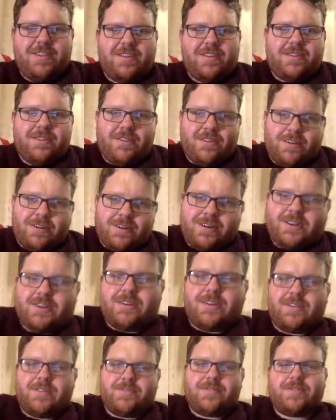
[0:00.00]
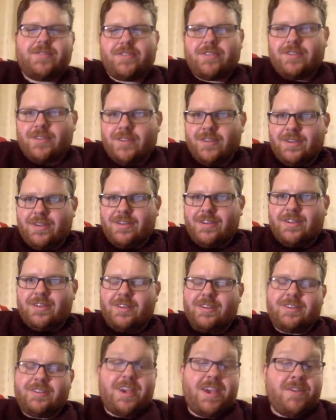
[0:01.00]
Oh,
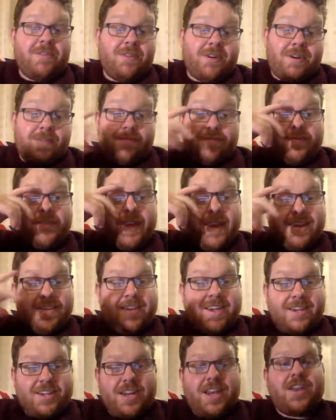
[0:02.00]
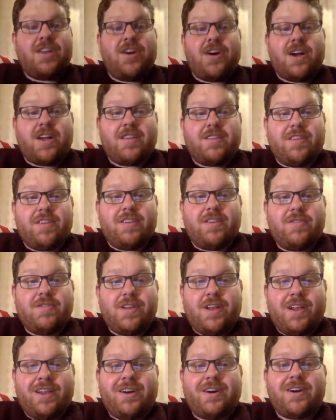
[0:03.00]
tell you what, it's actually nice doing
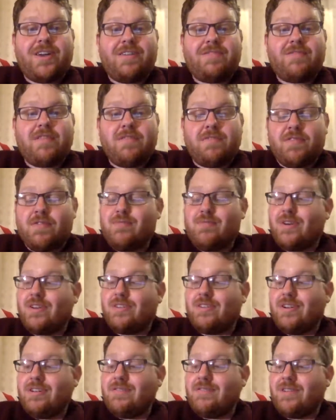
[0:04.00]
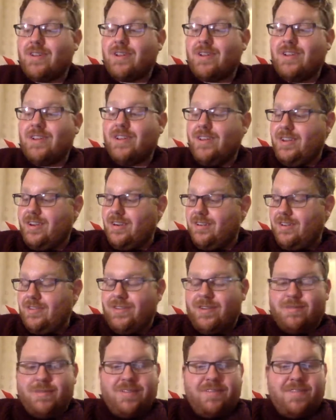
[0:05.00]
a live from my sofa because I've
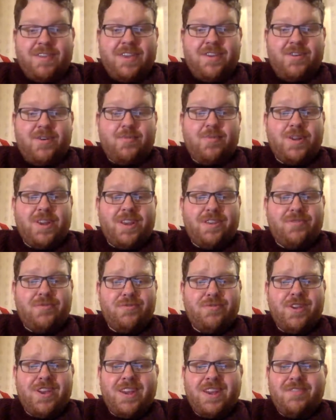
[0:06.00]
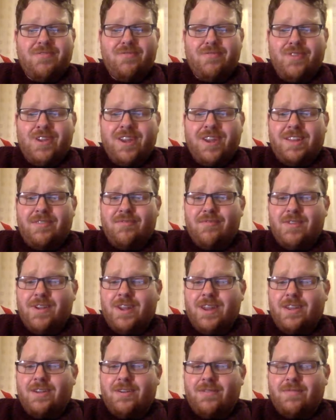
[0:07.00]
got my feet up and it's really, really,
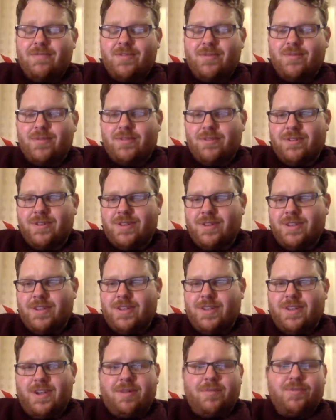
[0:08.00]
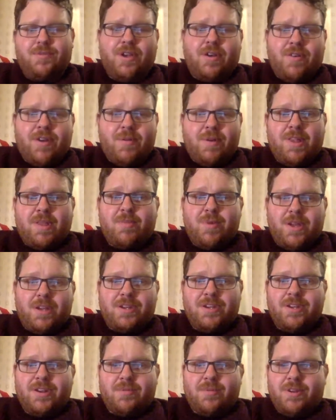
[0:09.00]
really comfortable. I'm sorry about the
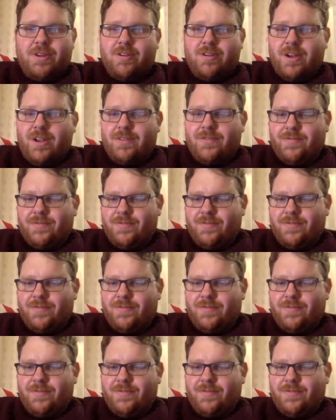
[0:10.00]
picture not being great.